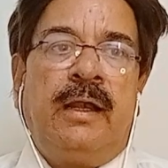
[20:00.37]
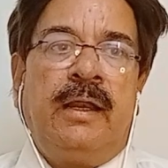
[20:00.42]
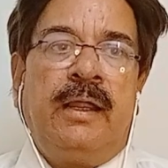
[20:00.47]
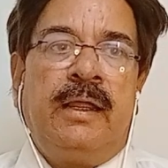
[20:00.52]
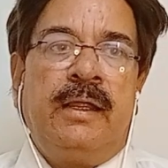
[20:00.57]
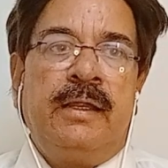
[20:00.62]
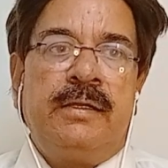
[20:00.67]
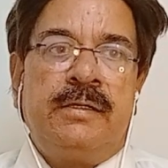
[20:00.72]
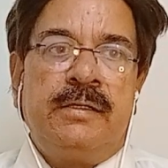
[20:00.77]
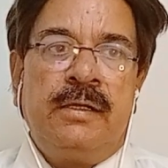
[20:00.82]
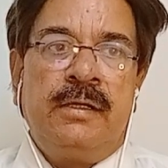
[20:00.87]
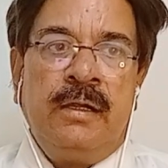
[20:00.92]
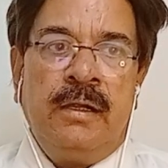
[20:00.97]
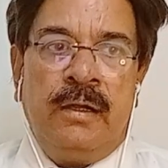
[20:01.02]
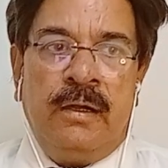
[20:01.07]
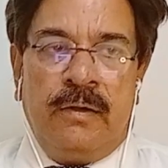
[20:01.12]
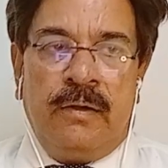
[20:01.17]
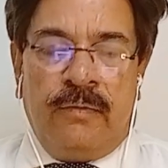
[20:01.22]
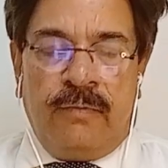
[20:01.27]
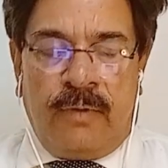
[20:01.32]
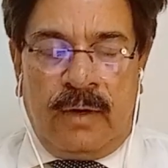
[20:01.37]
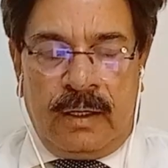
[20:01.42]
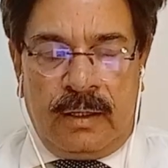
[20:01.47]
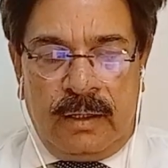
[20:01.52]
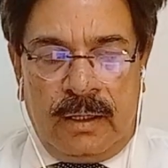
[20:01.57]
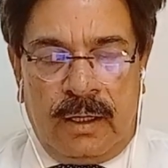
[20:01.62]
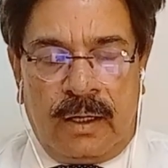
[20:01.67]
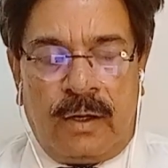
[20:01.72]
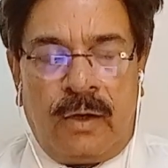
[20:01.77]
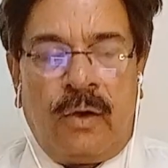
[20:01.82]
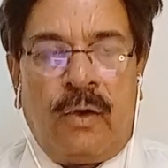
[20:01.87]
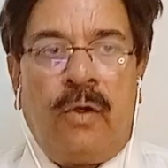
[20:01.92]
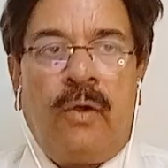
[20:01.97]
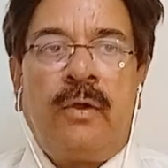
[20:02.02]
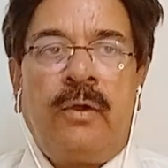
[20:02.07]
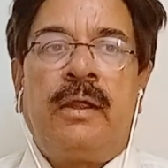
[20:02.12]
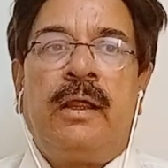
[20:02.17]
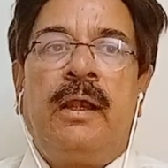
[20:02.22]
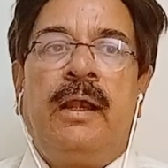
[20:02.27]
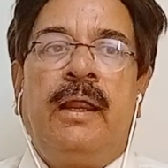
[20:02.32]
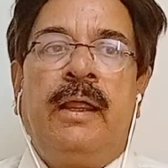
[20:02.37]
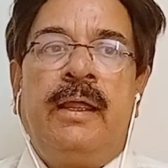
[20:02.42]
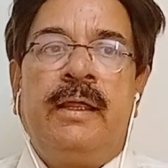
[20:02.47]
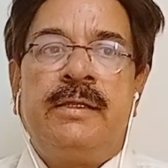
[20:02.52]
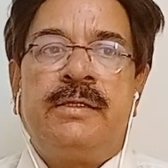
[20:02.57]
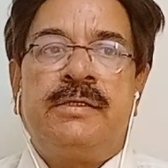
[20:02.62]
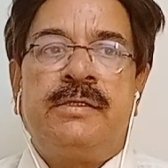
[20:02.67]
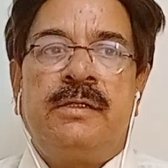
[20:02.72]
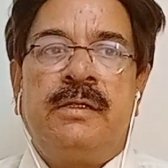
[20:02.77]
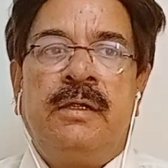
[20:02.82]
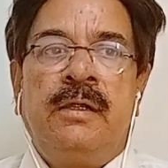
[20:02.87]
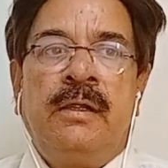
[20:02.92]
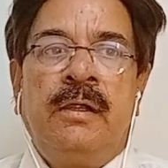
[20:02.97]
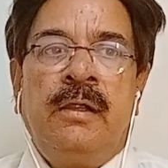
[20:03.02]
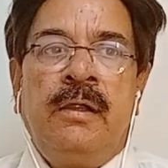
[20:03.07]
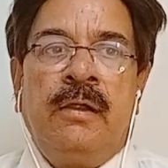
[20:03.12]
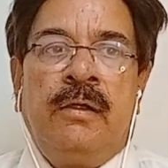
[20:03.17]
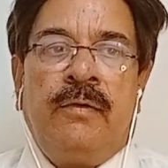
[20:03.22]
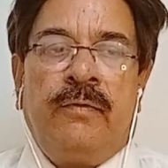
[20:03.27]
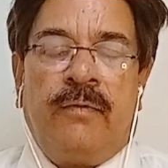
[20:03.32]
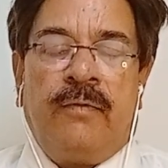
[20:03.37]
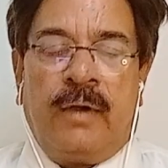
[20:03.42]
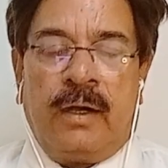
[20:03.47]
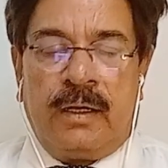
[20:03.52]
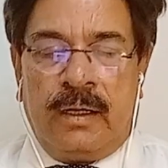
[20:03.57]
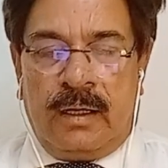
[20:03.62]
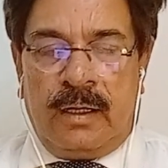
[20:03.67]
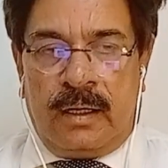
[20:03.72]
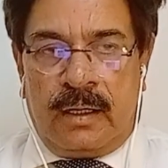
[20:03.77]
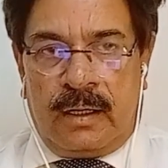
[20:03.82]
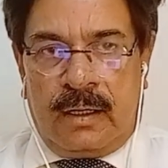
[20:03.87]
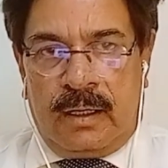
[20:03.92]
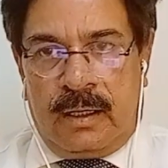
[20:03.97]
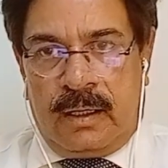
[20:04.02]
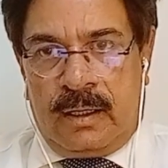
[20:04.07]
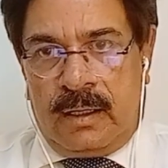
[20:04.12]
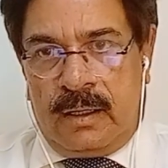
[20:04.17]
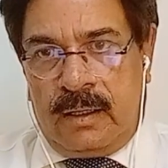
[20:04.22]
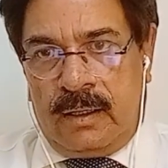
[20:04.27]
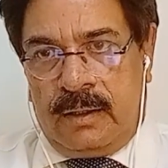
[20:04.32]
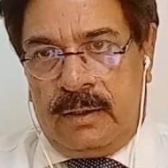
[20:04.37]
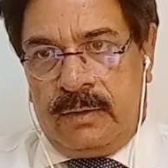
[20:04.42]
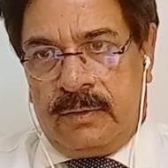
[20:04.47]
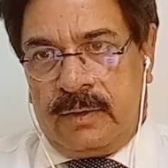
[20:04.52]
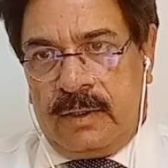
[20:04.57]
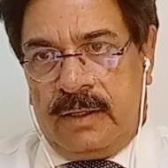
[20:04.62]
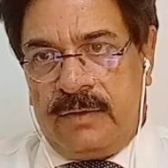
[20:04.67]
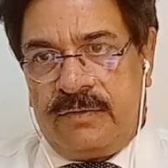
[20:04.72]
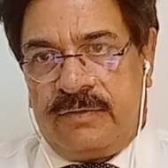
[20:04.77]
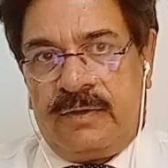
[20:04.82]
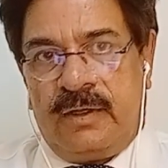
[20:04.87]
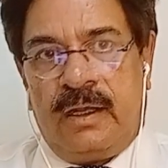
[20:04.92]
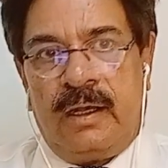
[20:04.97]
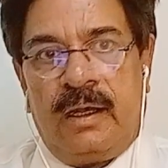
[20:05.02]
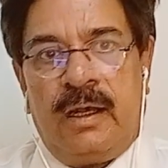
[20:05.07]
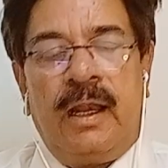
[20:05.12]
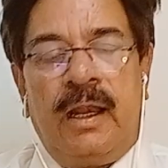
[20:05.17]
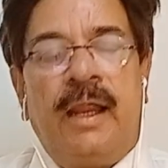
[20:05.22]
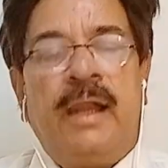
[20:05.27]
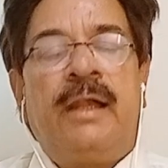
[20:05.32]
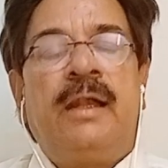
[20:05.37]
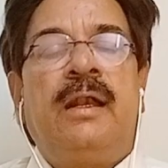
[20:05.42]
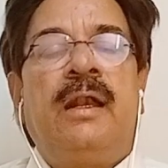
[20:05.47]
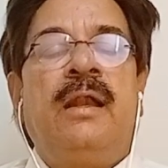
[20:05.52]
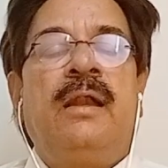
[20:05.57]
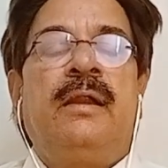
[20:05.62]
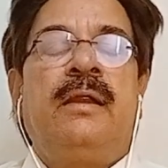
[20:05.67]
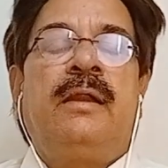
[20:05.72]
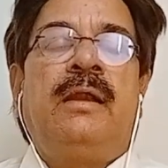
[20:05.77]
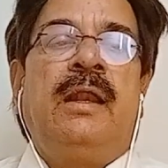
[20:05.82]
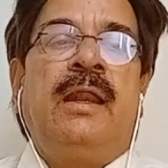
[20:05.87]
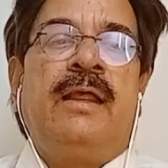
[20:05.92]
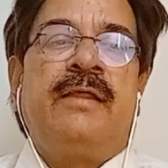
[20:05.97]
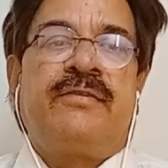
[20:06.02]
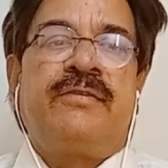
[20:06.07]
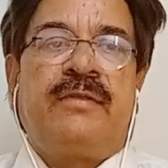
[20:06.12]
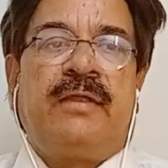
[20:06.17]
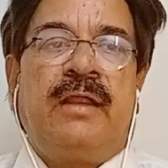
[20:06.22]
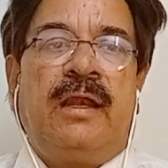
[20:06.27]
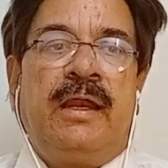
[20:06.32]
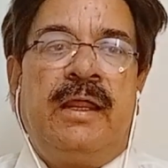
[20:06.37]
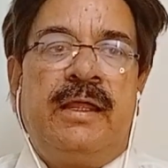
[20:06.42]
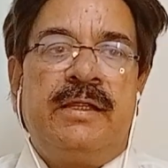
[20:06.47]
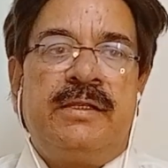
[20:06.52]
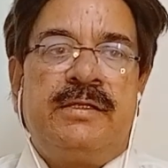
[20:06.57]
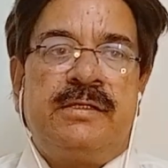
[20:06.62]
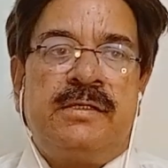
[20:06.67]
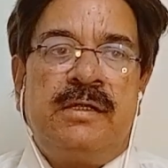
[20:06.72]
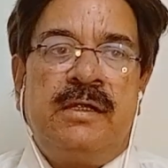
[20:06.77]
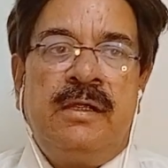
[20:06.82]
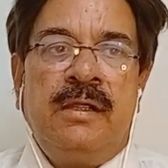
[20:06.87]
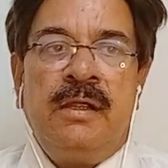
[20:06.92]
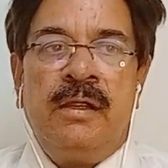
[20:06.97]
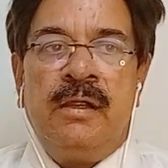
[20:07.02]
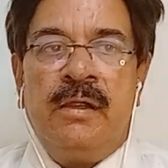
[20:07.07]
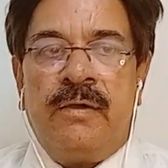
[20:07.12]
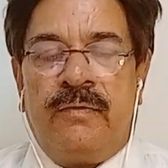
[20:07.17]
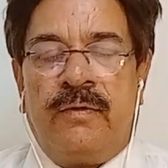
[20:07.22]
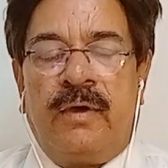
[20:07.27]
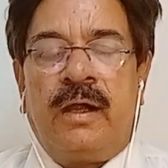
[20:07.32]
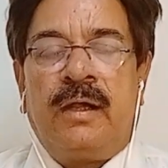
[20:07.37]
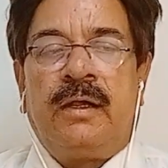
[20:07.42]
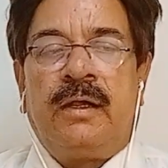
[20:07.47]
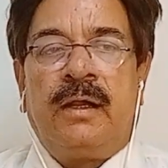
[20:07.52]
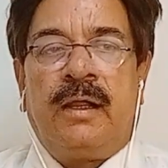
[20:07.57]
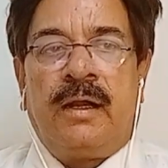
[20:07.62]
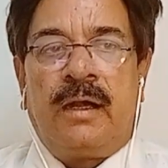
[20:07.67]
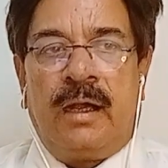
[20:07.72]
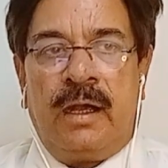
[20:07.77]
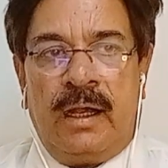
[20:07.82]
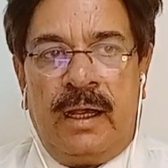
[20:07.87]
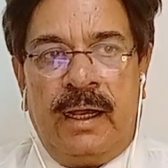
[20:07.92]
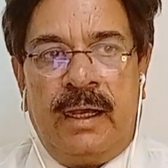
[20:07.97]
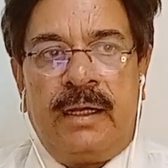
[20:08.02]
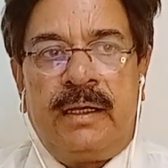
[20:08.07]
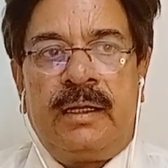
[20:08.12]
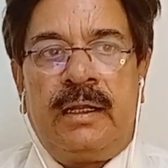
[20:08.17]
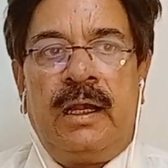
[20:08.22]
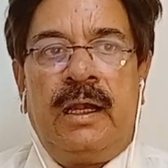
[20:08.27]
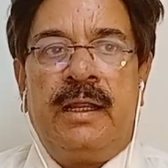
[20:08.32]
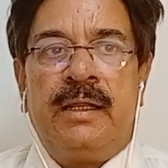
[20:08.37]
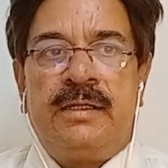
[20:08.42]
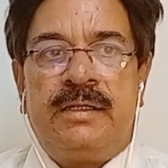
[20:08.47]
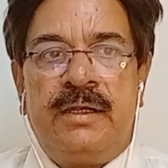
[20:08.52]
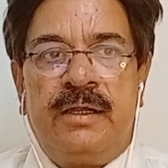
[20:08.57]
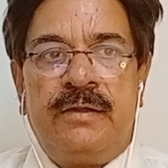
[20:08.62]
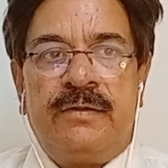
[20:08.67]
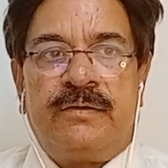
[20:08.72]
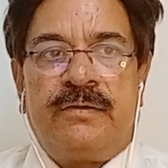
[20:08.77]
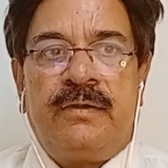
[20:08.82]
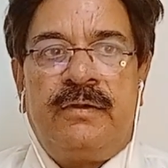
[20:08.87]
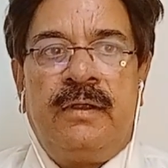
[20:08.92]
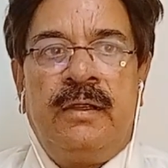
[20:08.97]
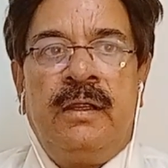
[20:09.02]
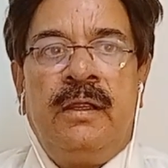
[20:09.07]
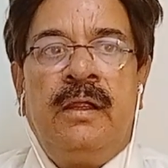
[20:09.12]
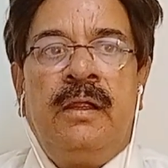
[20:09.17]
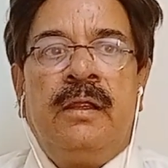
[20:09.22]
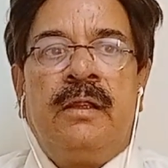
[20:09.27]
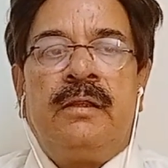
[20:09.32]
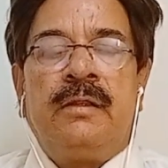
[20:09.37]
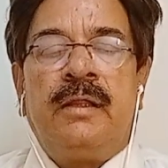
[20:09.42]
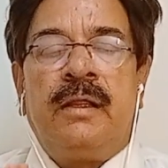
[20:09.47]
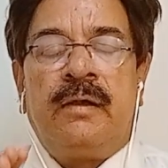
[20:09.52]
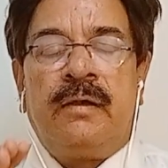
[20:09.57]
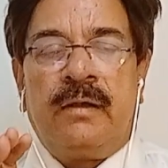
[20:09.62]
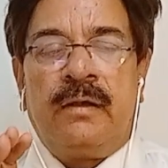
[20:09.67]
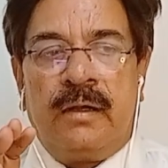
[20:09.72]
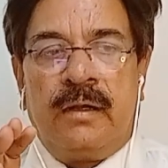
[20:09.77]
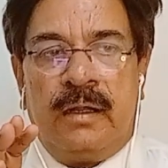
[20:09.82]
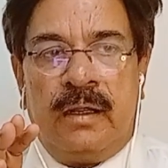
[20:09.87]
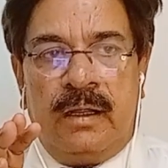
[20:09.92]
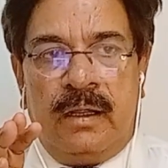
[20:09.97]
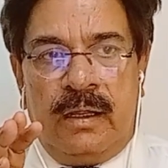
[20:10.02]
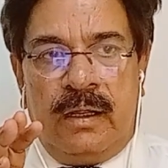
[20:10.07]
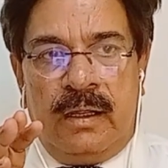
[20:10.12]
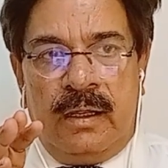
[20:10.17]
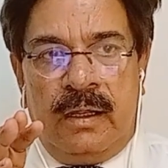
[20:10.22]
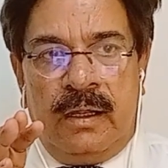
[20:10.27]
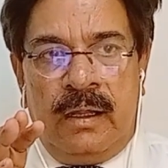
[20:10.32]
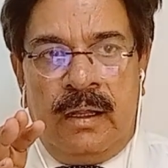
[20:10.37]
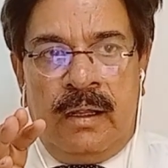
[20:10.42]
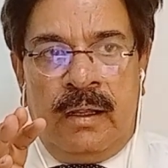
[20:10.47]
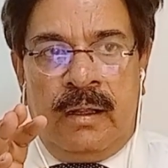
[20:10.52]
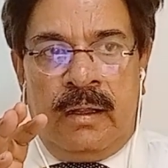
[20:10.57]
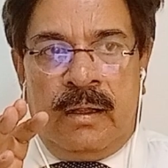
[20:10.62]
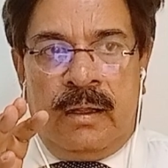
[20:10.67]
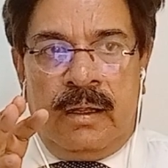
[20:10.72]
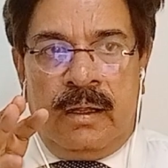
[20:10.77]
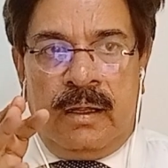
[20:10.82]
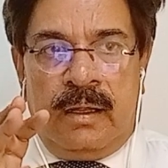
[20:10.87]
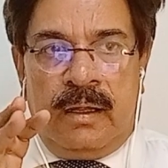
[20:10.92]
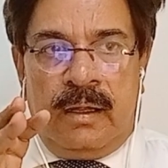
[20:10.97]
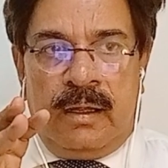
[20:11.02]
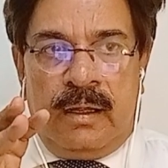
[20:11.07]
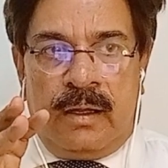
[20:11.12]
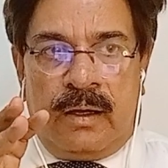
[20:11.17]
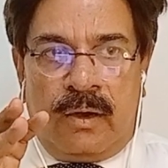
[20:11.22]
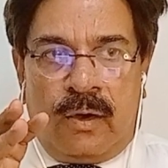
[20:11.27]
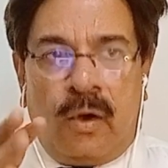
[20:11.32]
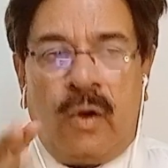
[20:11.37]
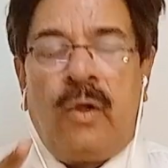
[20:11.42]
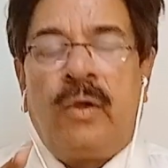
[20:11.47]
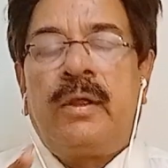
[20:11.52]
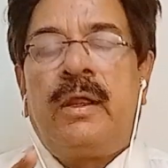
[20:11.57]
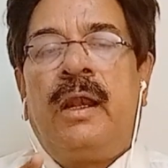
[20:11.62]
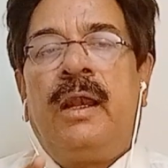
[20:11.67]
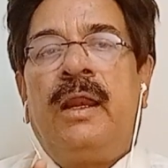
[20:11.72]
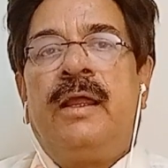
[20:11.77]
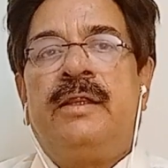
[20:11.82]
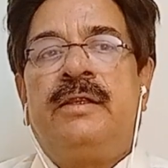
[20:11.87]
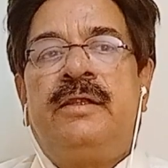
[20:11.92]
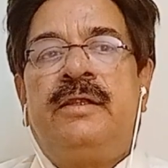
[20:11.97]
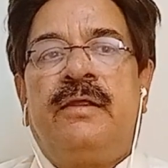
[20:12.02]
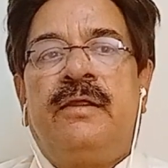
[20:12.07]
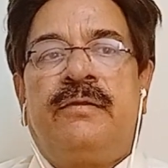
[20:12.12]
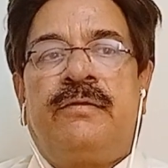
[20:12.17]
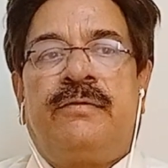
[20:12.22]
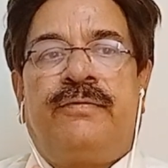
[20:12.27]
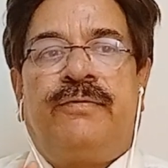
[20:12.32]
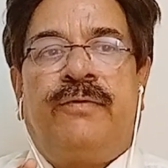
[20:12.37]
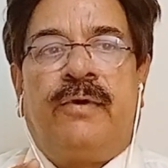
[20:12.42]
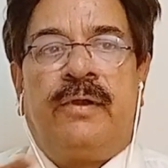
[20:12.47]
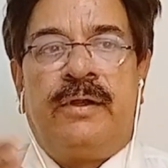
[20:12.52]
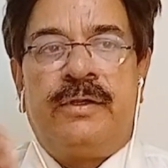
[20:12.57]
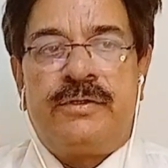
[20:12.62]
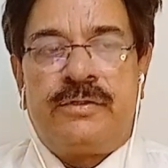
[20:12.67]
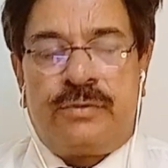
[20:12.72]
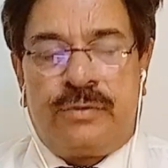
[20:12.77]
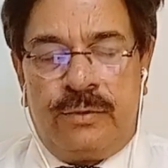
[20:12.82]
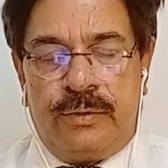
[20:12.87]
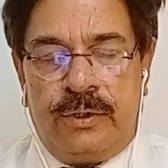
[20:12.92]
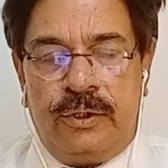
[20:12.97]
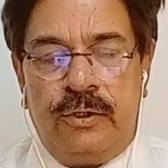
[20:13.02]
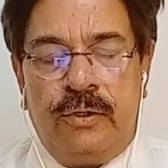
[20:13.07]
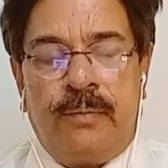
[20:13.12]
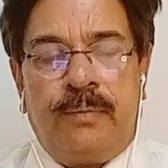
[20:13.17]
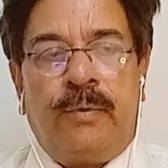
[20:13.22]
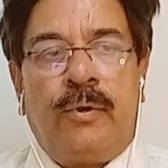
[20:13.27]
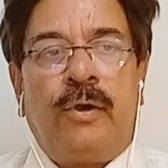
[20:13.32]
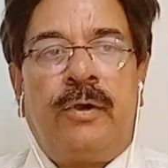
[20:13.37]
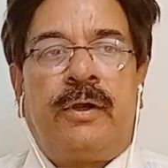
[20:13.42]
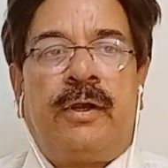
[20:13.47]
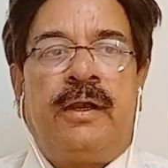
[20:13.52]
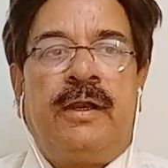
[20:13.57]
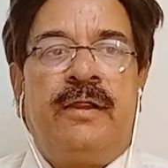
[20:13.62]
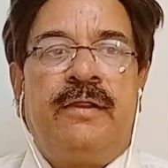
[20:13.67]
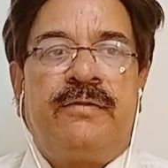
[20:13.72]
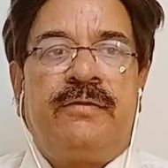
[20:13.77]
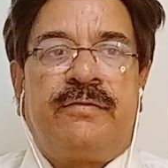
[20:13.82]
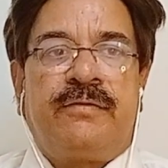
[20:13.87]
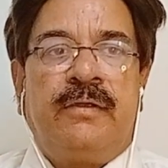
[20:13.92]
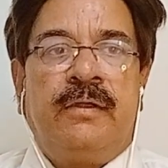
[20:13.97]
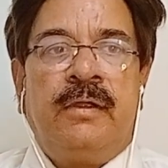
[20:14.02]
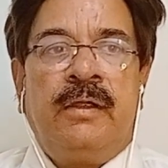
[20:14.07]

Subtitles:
glaze, what are raw glaze, what are you can say lead less glazed, what are lead glazes, then raw glazes for studio potteries,